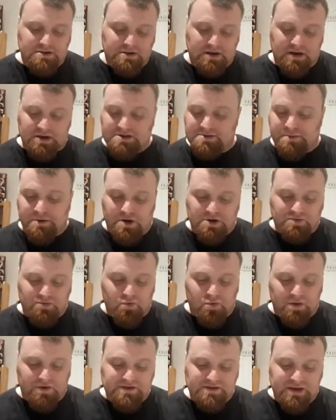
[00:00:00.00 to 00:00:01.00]
explosion
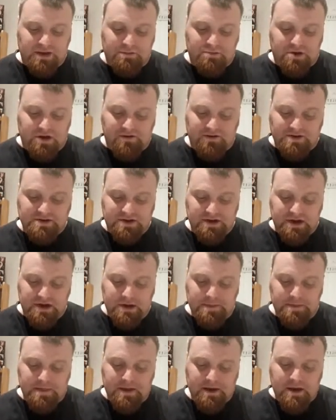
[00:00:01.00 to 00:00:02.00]
we've seen
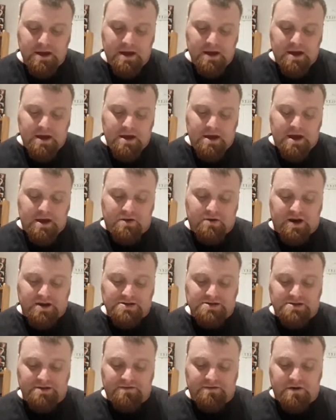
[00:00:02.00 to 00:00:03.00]
previously. It
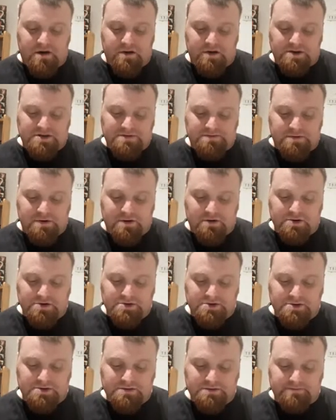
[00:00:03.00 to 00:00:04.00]
crashed in a fire
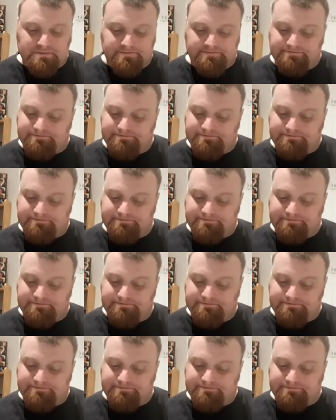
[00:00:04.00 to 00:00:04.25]
explosion,